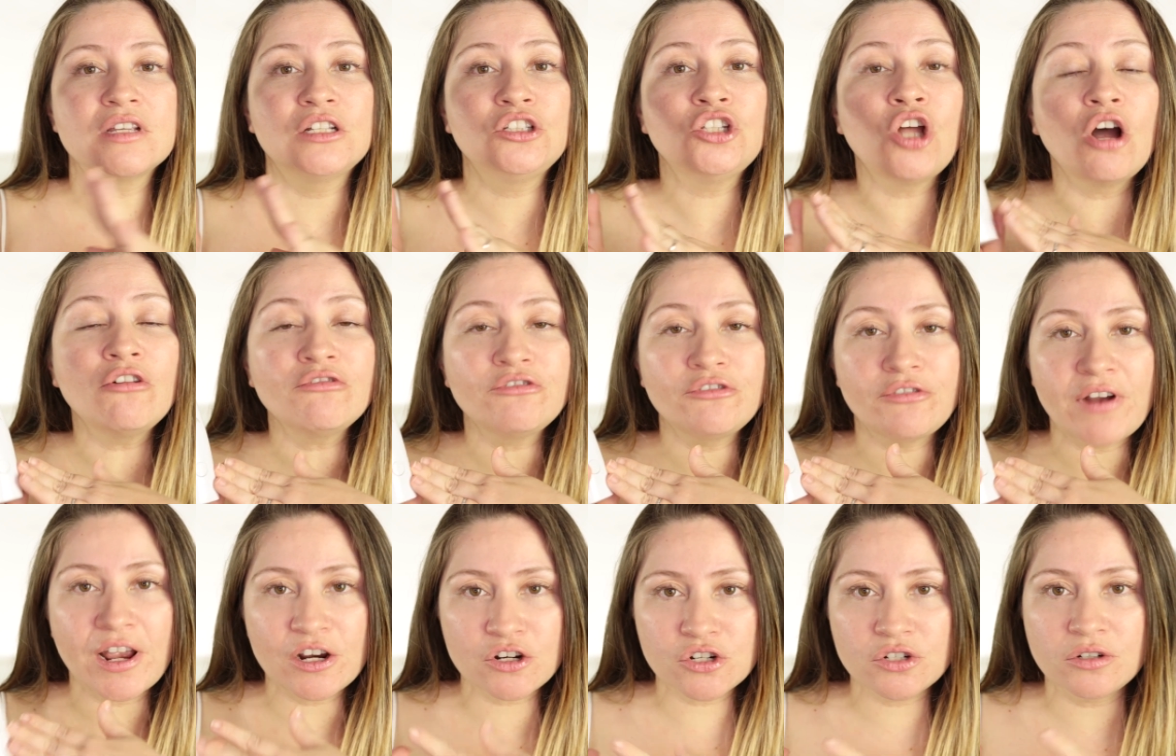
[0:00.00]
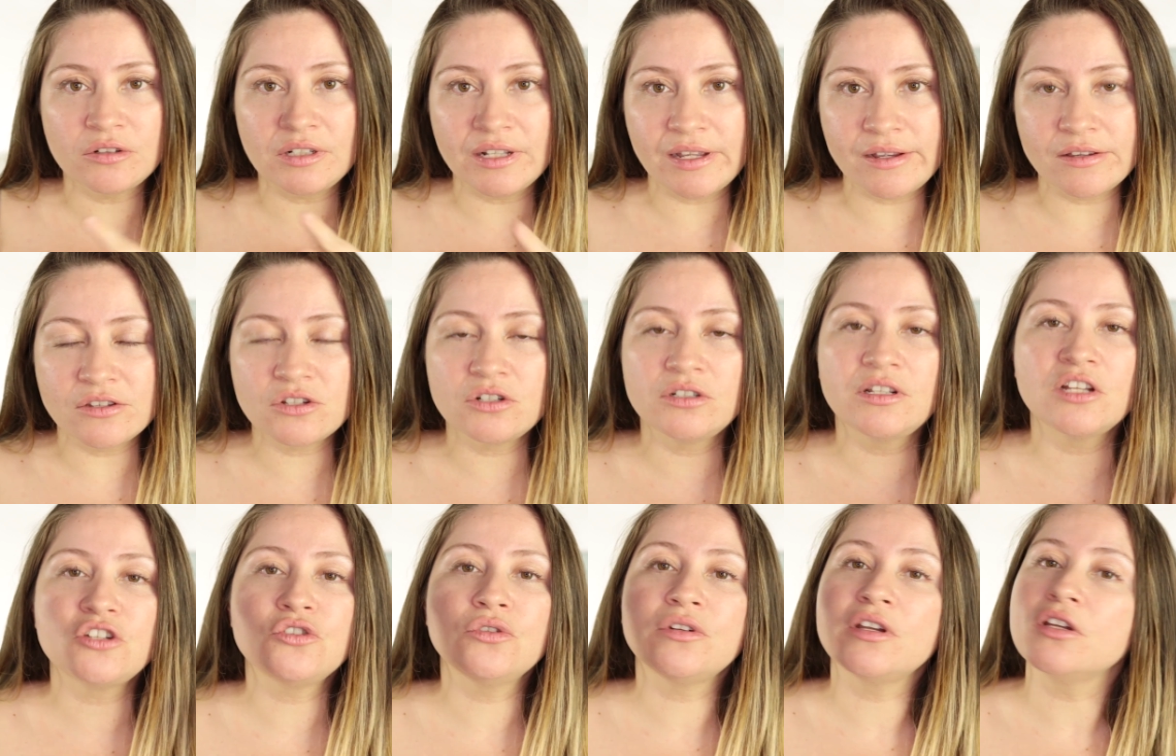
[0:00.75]
is a non-fractional laser
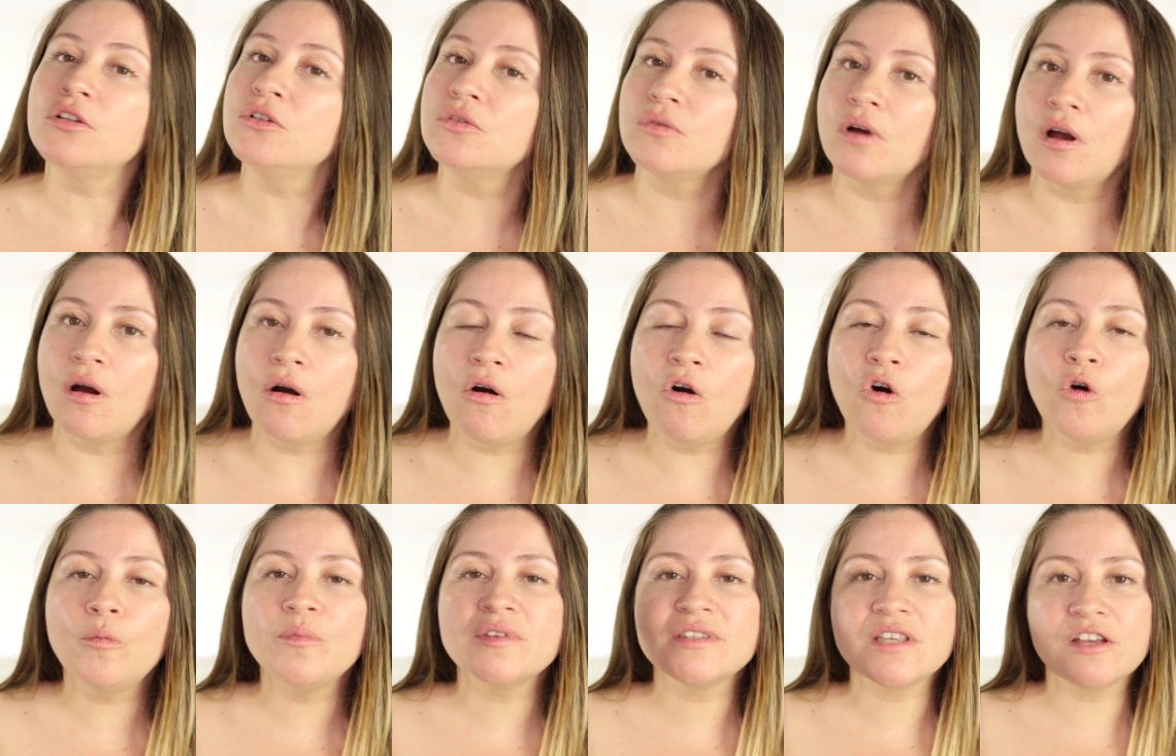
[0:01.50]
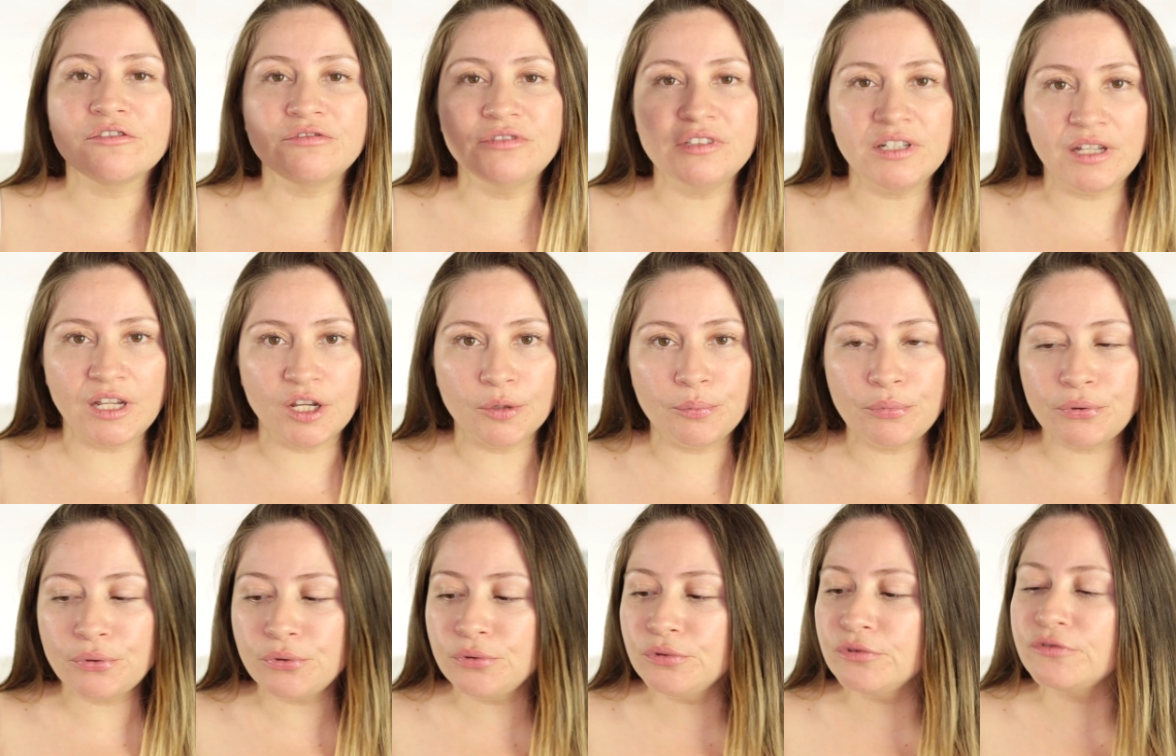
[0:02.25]
that you can do at home, is FDA
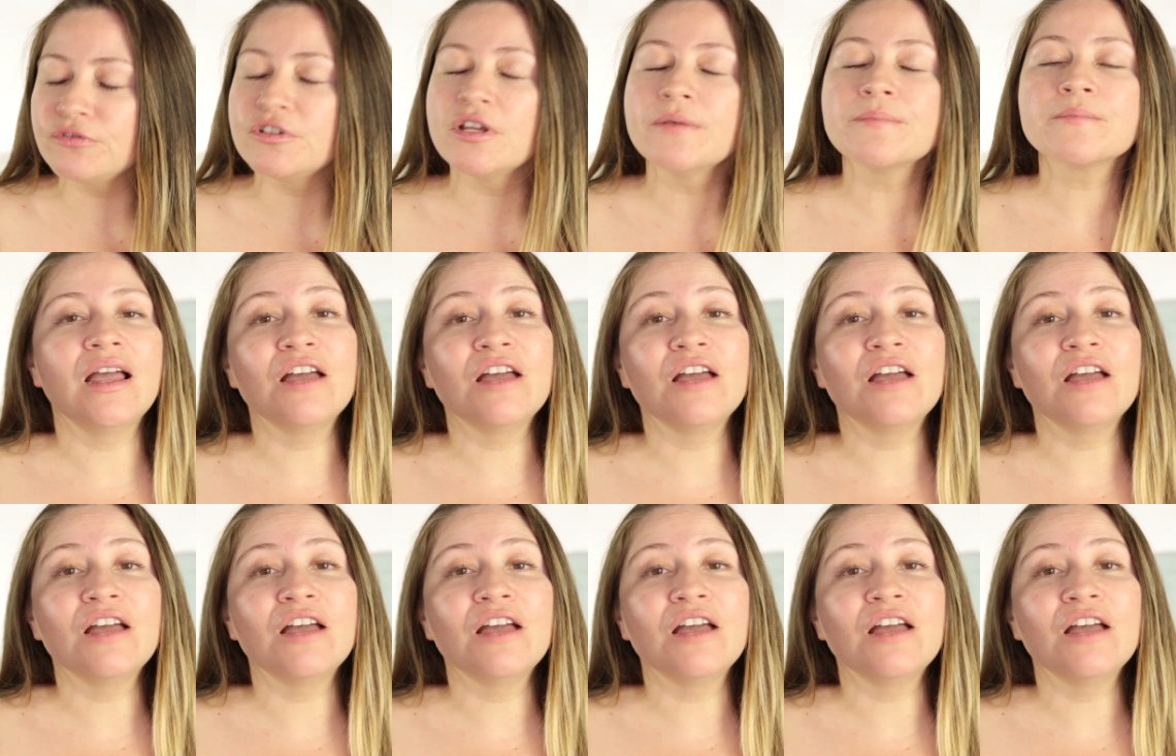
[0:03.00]
approved.